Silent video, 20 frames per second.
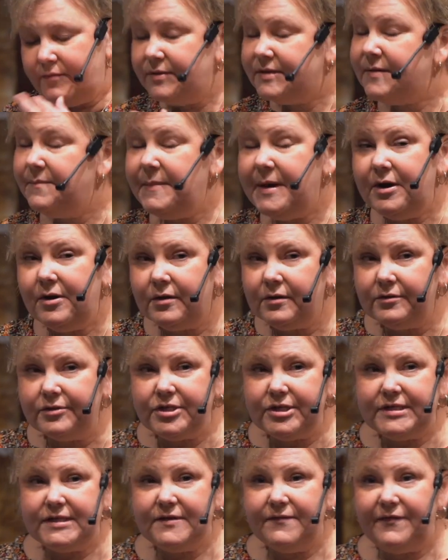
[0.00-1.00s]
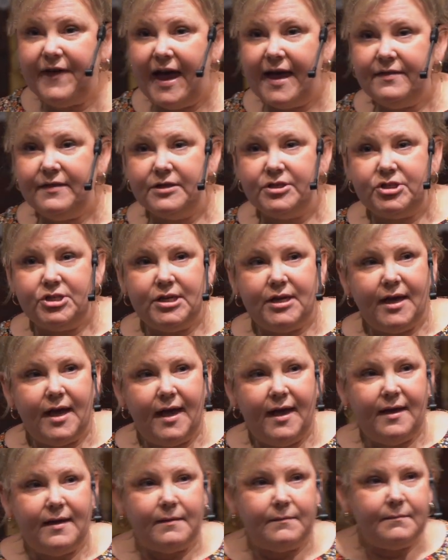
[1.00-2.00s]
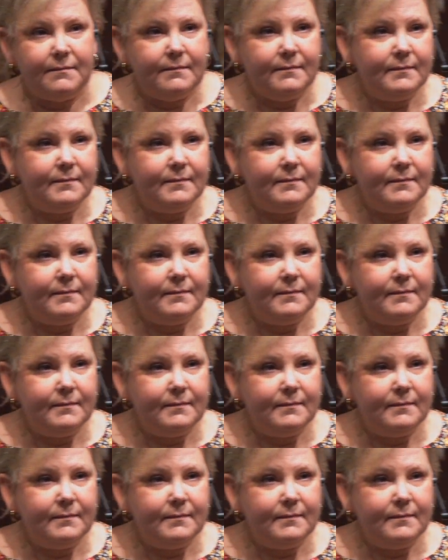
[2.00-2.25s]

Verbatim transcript: was a miracle just the fact that she came.